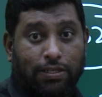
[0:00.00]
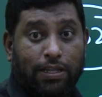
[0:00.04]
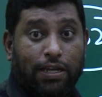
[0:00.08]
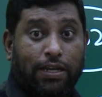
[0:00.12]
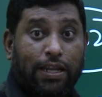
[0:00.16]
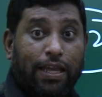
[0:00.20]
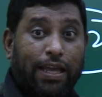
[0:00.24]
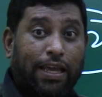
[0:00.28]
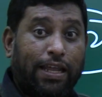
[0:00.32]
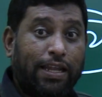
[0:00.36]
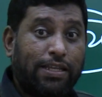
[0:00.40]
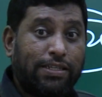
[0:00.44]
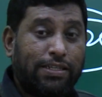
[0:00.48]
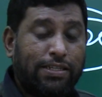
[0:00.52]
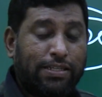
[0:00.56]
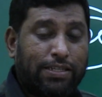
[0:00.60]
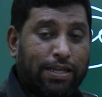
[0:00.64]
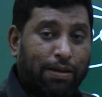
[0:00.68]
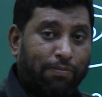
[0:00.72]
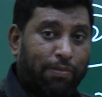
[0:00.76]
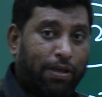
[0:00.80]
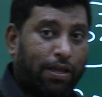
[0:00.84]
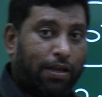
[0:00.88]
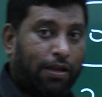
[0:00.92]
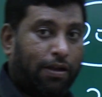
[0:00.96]
That increase is
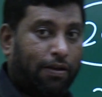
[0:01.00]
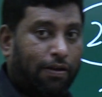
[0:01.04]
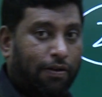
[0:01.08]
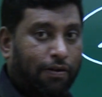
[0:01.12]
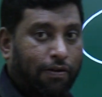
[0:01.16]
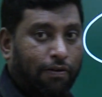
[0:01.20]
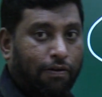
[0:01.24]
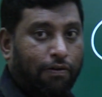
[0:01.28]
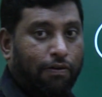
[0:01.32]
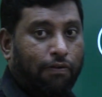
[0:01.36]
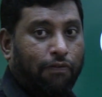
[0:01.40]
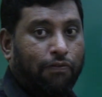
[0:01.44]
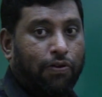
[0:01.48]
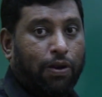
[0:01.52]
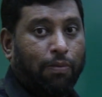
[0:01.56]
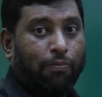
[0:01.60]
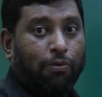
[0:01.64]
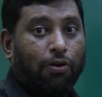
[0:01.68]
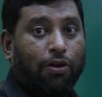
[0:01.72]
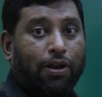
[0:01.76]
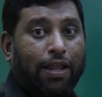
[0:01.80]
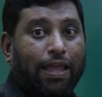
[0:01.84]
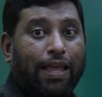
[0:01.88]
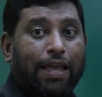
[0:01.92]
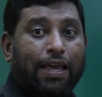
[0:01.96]
coming from
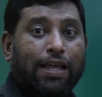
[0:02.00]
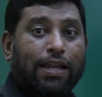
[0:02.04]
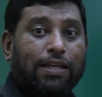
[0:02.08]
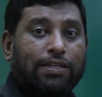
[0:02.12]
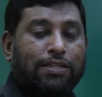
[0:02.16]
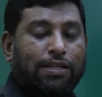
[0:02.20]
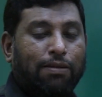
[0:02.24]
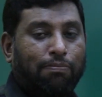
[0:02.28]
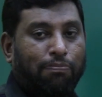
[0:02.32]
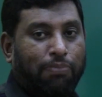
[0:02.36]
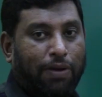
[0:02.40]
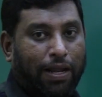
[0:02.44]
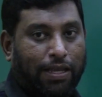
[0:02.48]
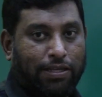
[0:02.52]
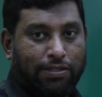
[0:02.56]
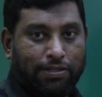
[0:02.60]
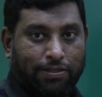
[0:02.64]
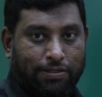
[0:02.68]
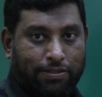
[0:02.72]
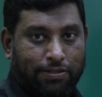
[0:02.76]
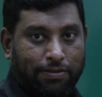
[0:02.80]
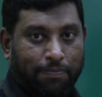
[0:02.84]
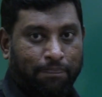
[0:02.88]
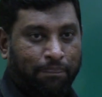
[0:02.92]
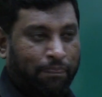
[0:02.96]
your increase in
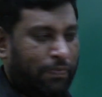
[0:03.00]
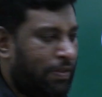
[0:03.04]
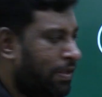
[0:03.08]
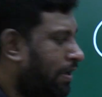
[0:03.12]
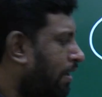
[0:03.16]
prices,